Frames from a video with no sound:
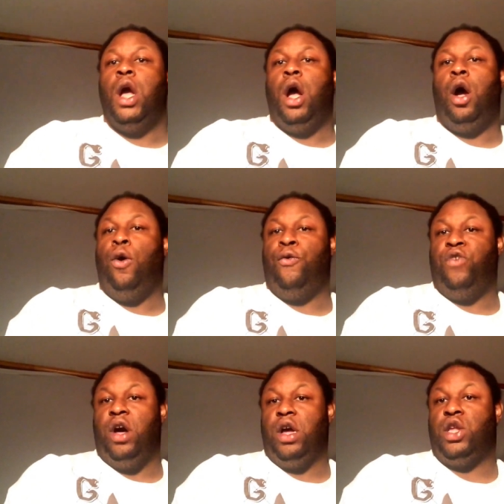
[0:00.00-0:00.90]
Oh,
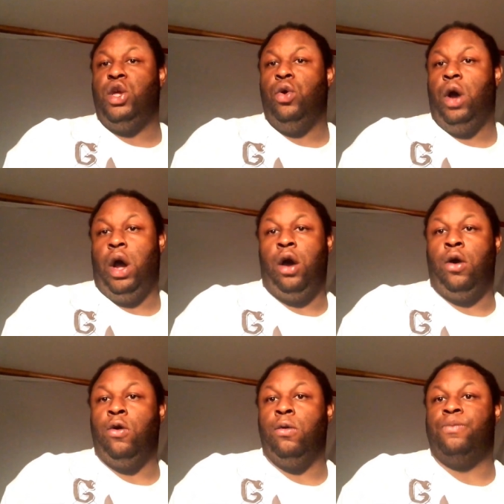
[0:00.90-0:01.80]
fuck you,
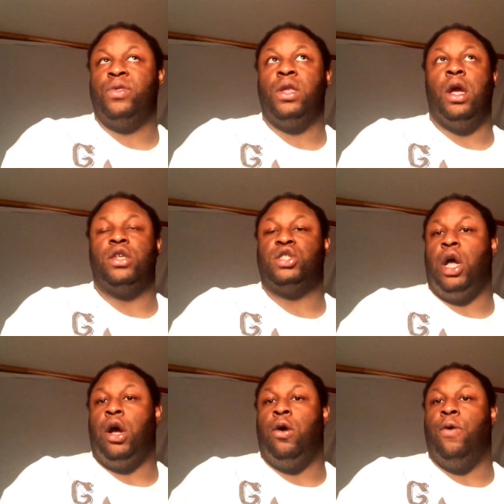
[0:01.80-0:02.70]
Hope.
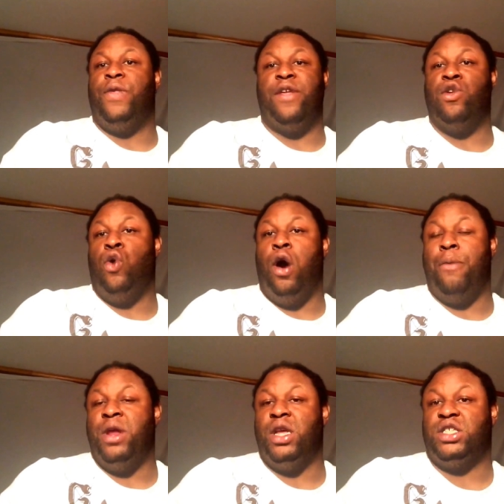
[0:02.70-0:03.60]
So, you want
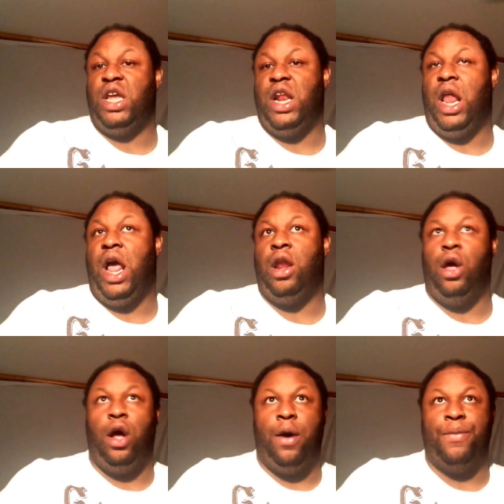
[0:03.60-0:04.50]
me to say that I
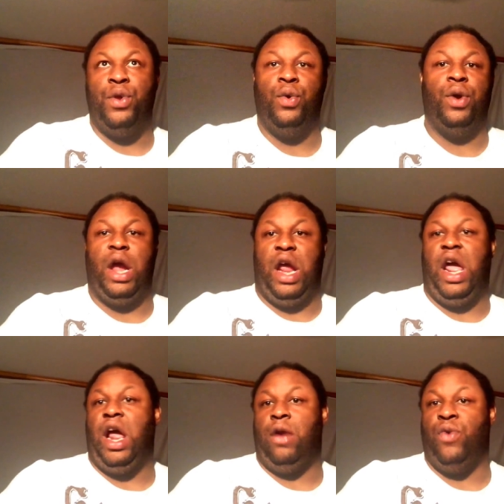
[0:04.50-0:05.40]
love you and
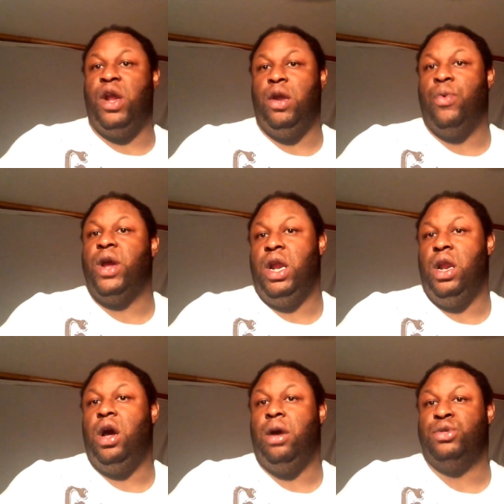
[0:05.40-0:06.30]
I really, really
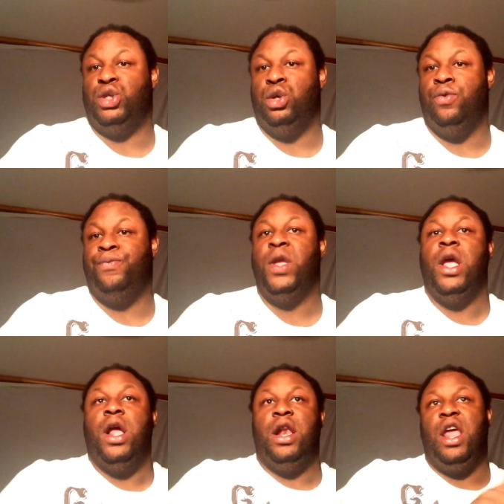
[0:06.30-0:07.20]
loved you,
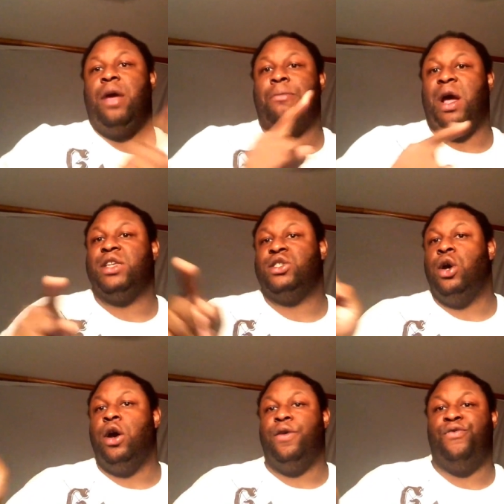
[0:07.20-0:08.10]
let my
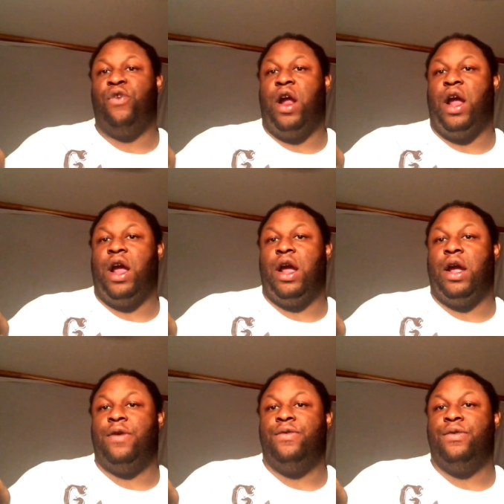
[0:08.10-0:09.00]
son
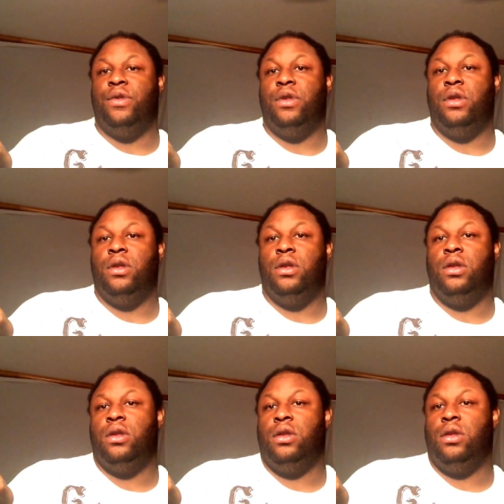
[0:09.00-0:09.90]
fry.
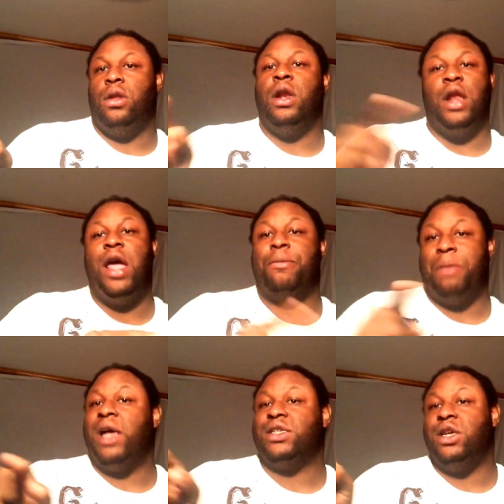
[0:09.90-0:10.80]
Let
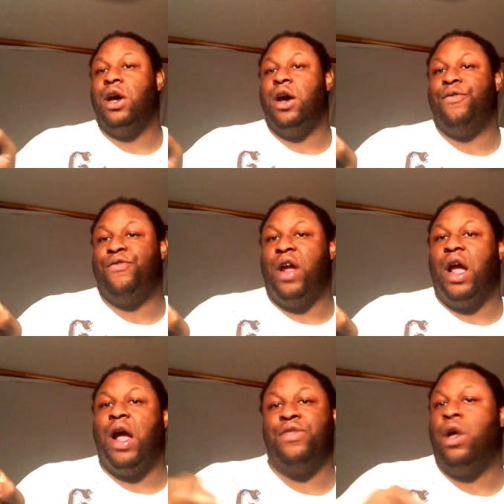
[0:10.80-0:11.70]
my son
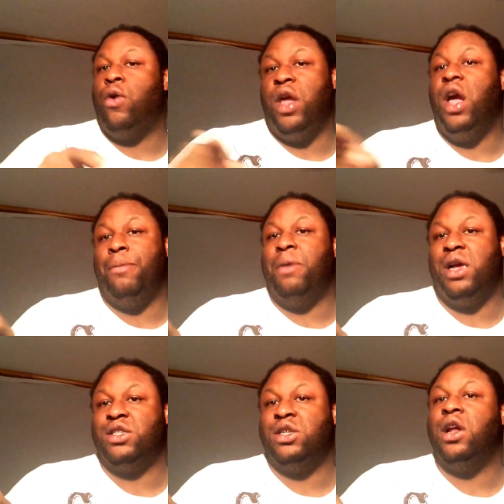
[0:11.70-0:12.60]
fry. Don't help
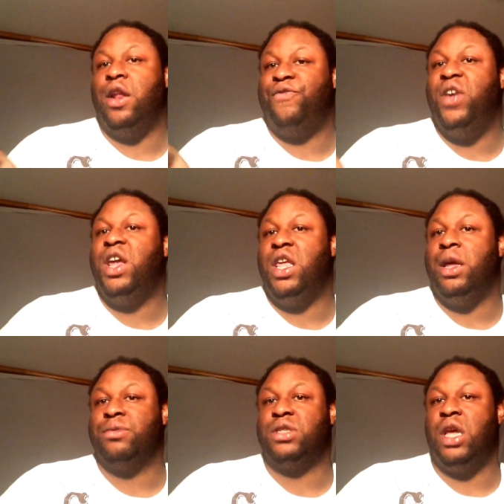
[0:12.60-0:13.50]
my son defend
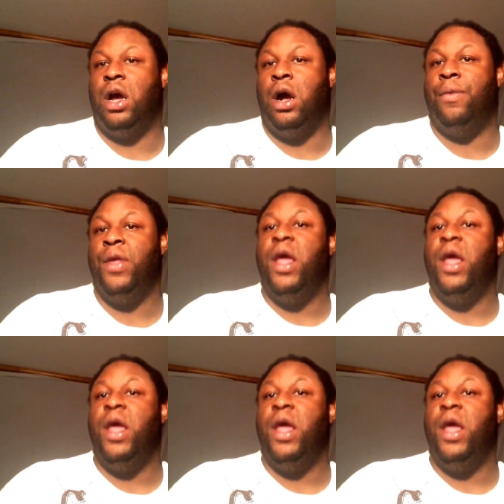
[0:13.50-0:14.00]
himself.